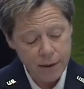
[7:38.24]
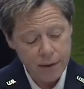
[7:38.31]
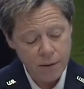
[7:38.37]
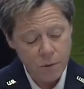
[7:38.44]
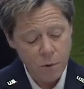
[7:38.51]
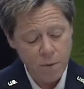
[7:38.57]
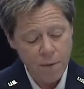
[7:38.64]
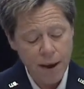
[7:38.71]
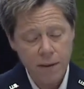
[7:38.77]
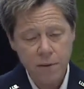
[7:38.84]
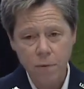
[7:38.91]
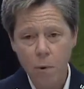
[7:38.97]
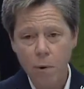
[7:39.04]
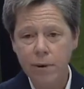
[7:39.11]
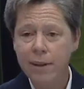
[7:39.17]
So we'll fast
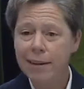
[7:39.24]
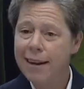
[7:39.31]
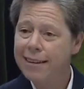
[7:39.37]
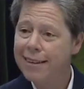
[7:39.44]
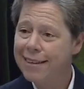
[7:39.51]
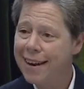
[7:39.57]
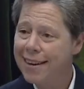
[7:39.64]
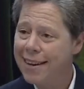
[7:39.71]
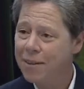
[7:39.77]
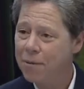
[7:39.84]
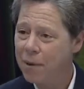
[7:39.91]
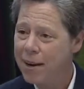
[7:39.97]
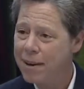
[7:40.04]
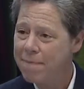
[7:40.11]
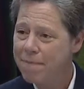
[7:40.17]
forward to
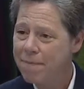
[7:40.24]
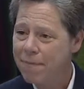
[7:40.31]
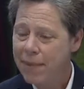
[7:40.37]
1993.